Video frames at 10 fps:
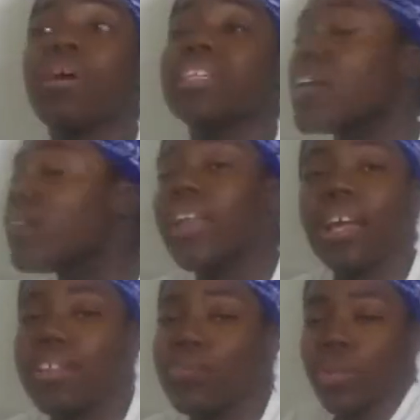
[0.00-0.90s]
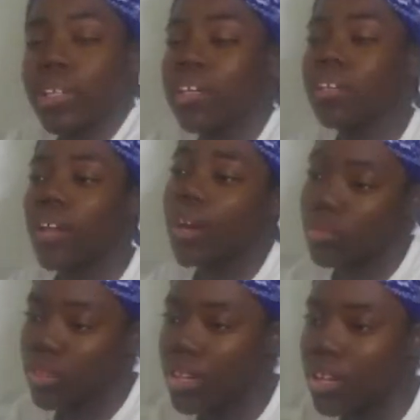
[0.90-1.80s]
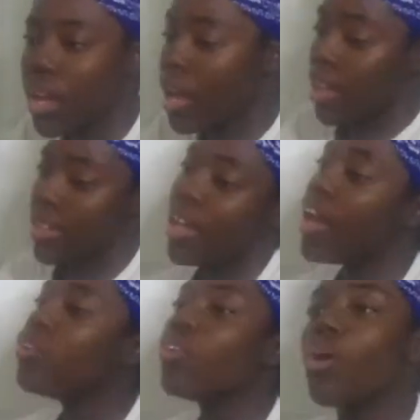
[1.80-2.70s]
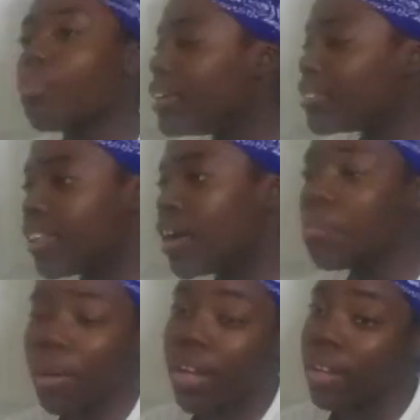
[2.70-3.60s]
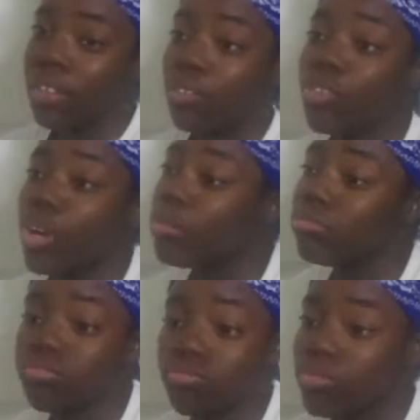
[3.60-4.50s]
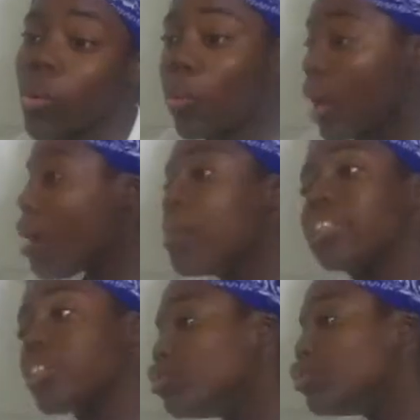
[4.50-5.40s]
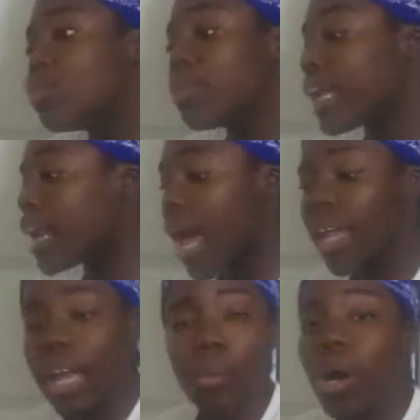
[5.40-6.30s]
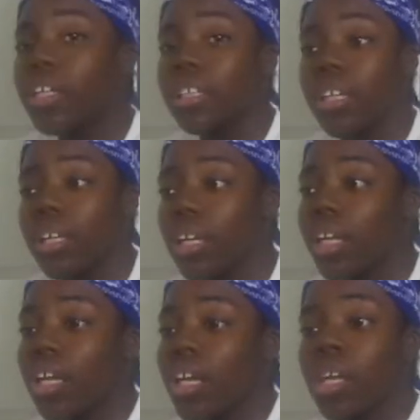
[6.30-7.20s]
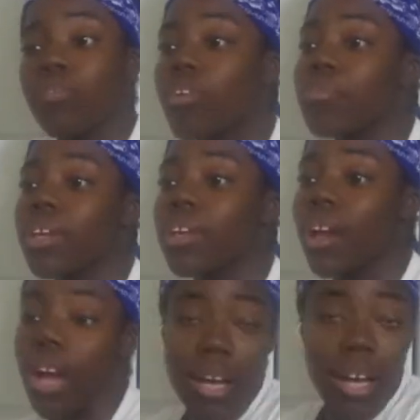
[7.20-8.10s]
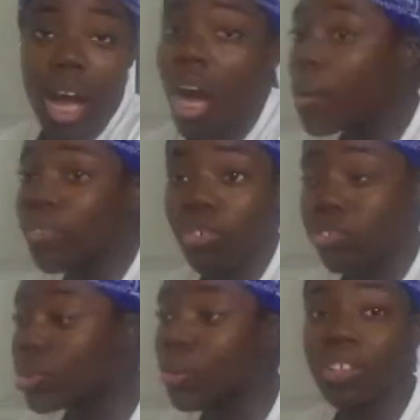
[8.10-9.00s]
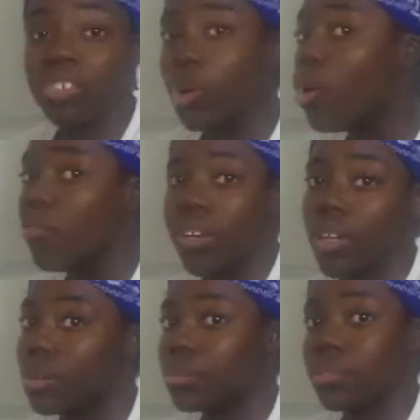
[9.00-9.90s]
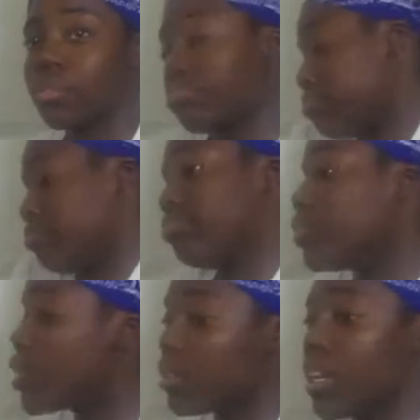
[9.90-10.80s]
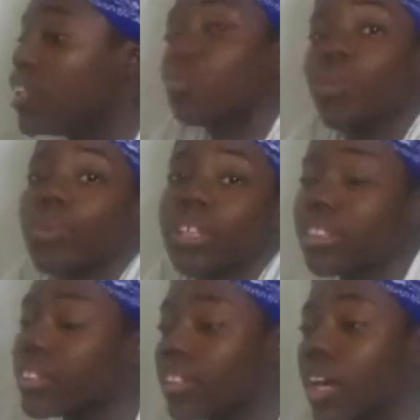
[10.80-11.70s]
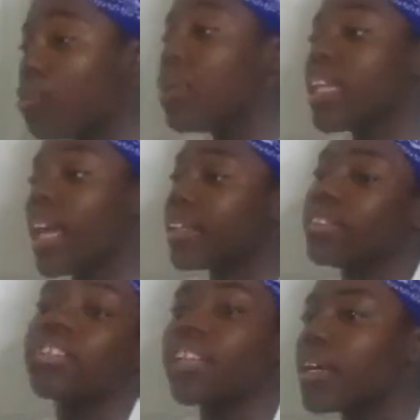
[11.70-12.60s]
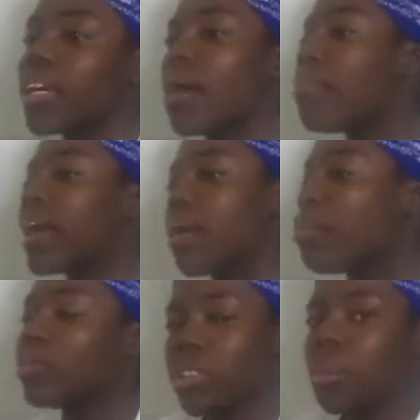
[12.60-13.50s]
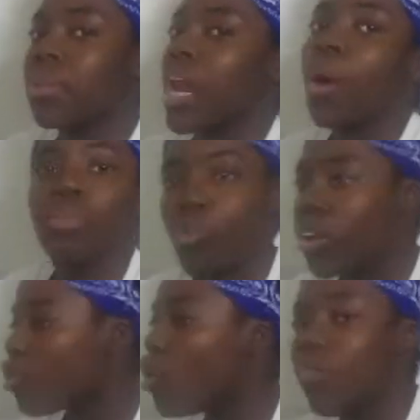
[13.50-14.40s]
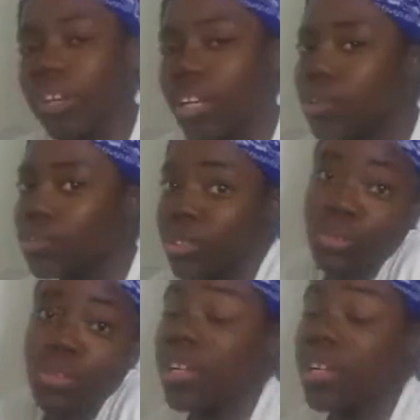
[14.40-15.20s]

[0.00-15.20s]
breaks i feel like it's really healthy yeah you're gonna miss them but you know when I miss a YouTuber that I like watching, feel me? I always resort to watching old videos. That's what really just helped me. Like, till they come back and post something, I always watch old videos. So,